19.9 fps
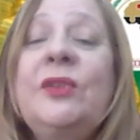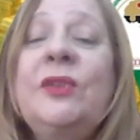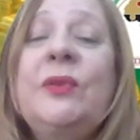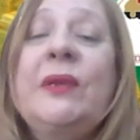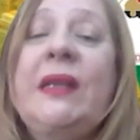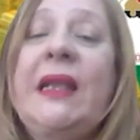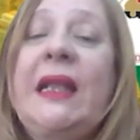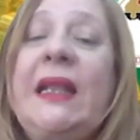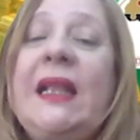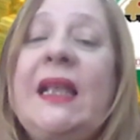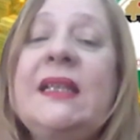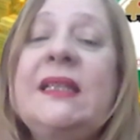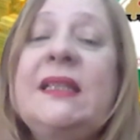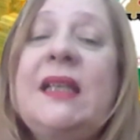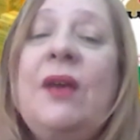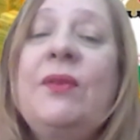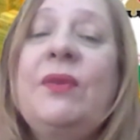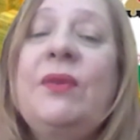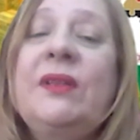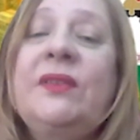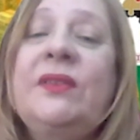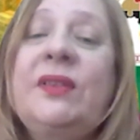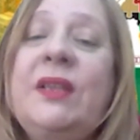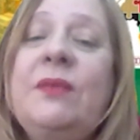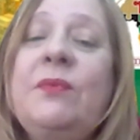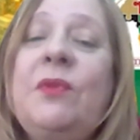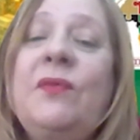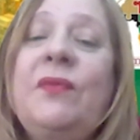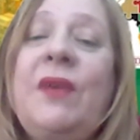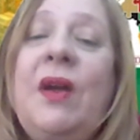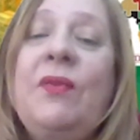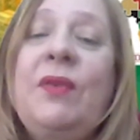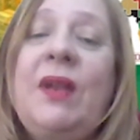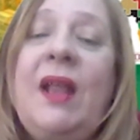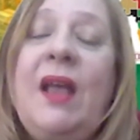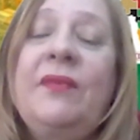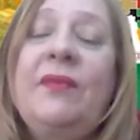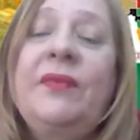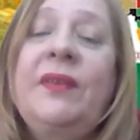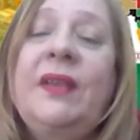to realize our dream of our
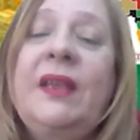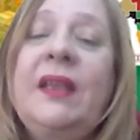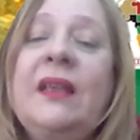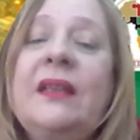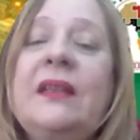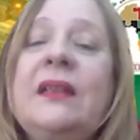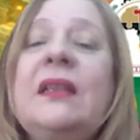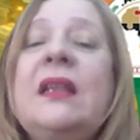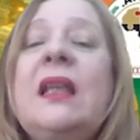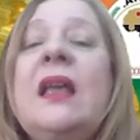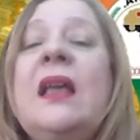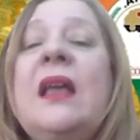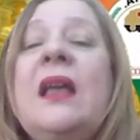African